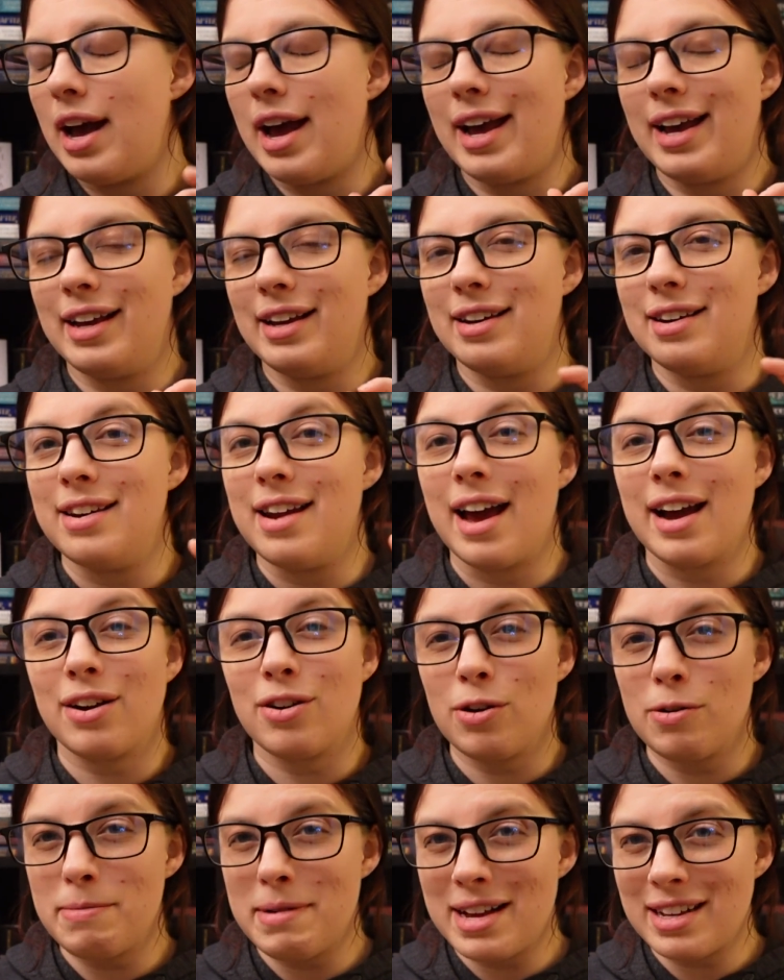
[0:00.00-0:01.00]
a
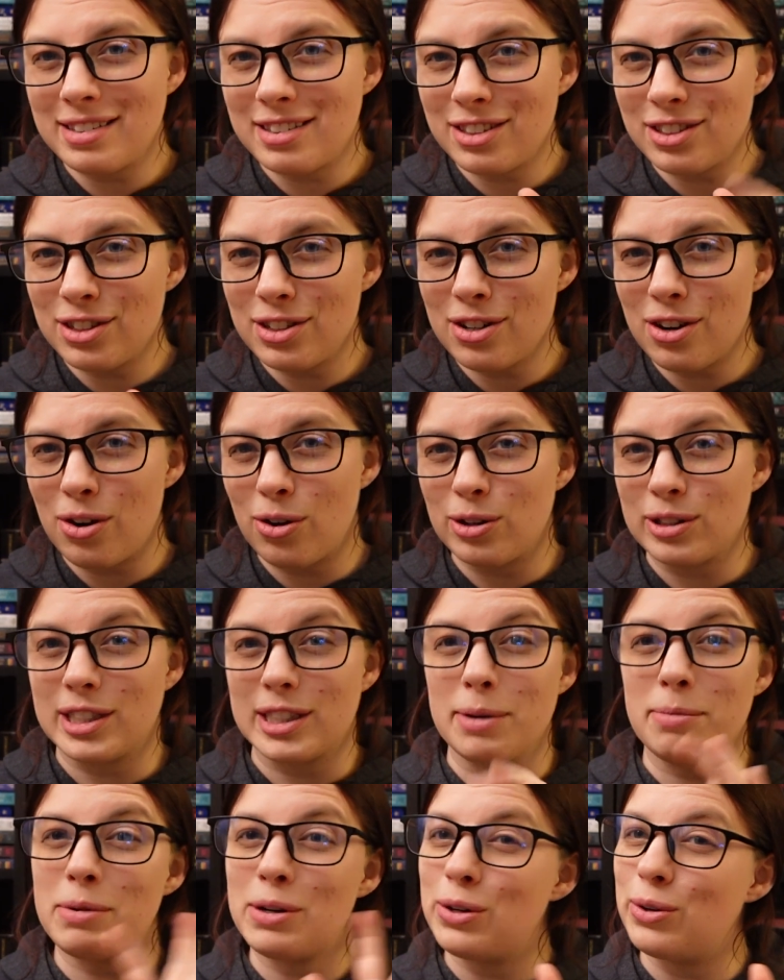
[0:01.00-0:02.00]
necromancer or
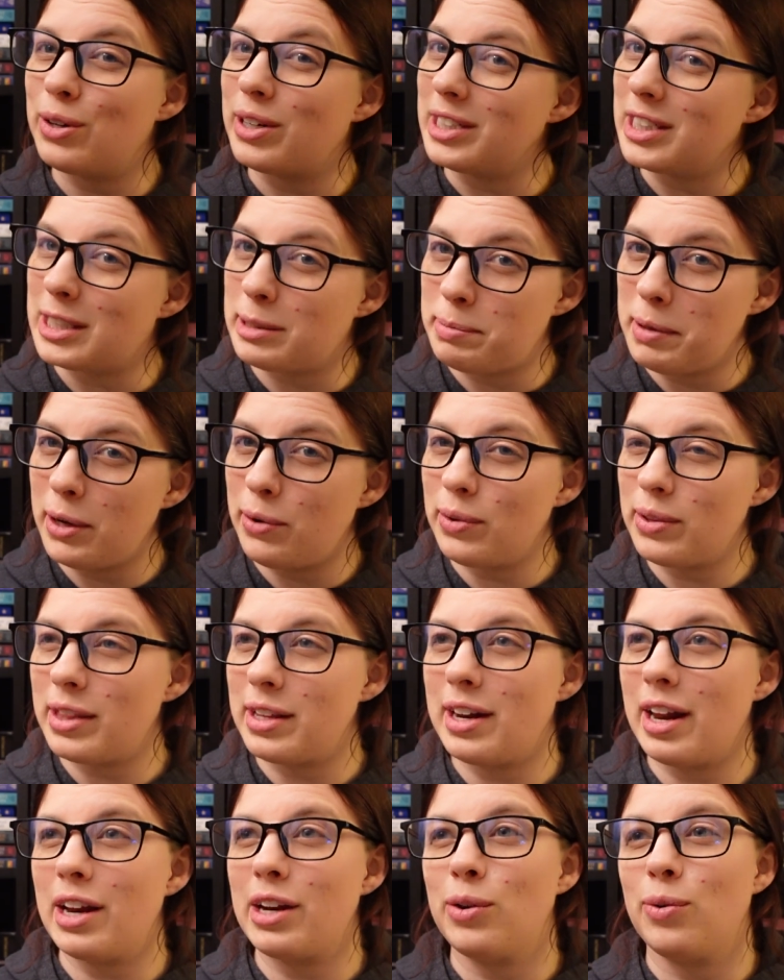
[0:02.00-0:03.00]
someone who can speak with the
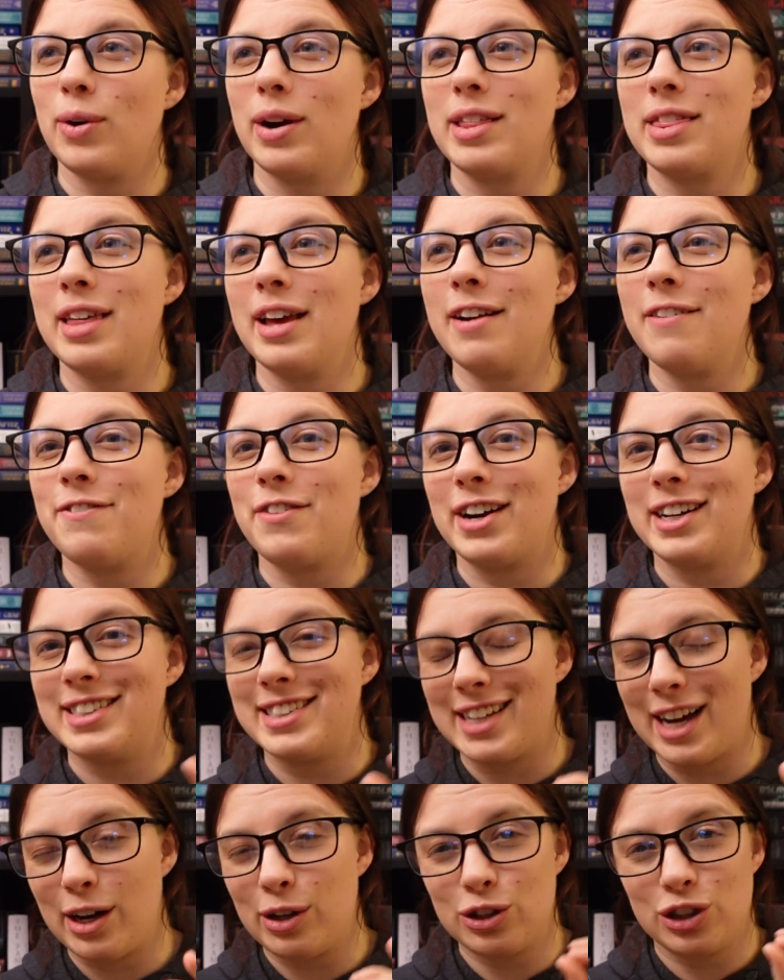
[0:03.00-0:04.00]
dead who I think
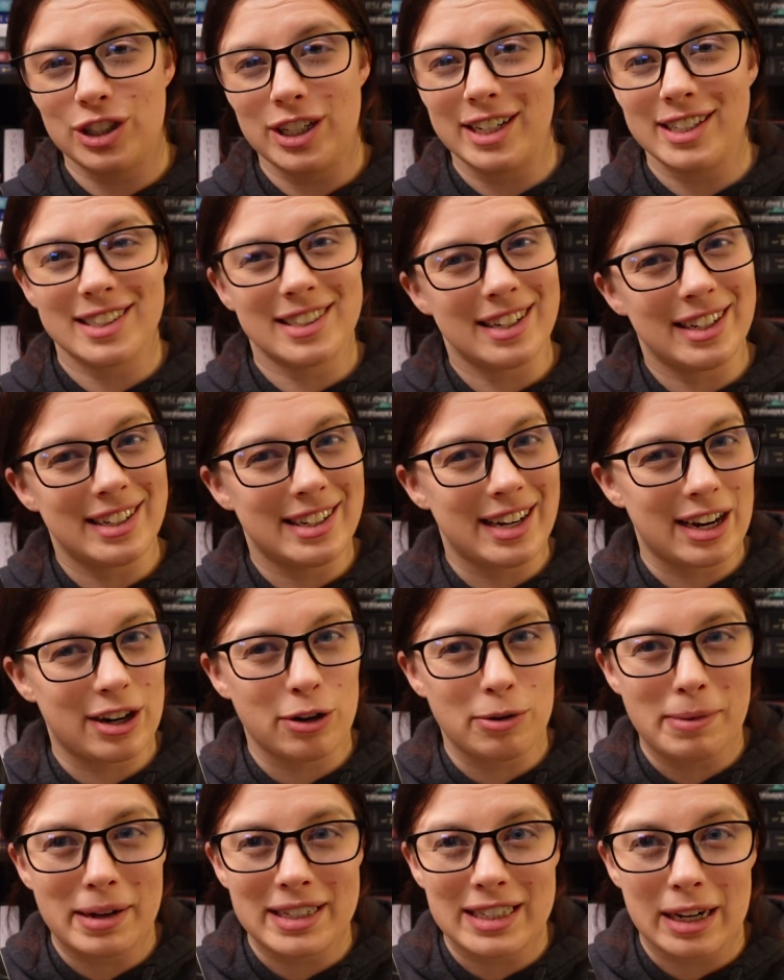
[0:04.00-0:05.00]
finds out she has slight
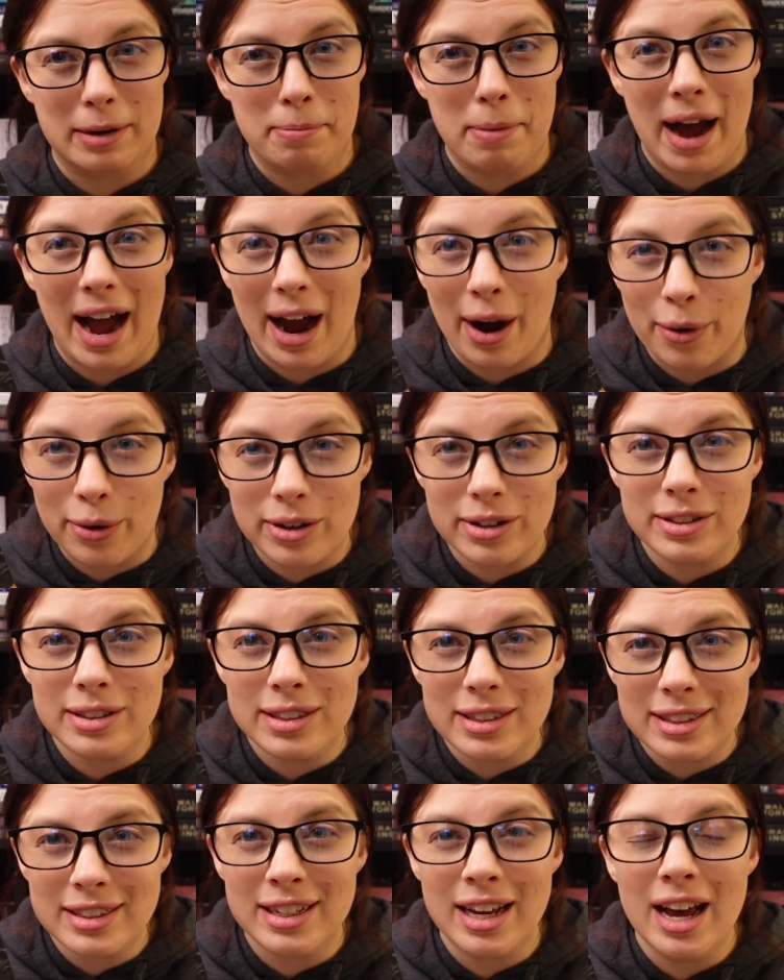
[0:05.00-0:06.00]
necromantic
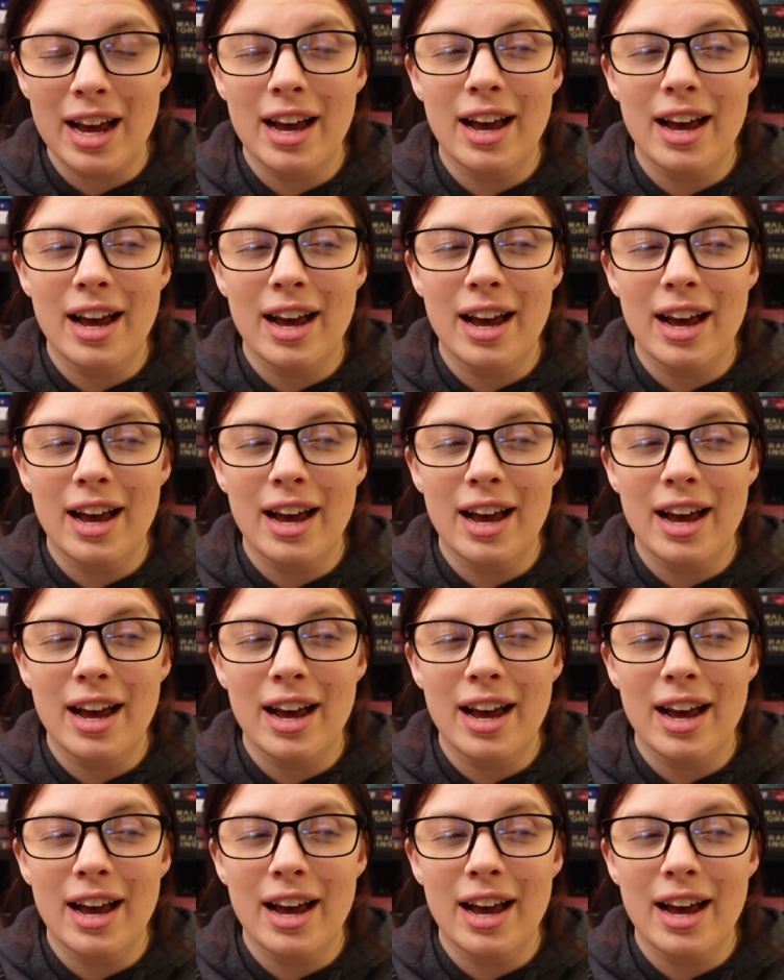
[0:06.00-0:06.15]
powers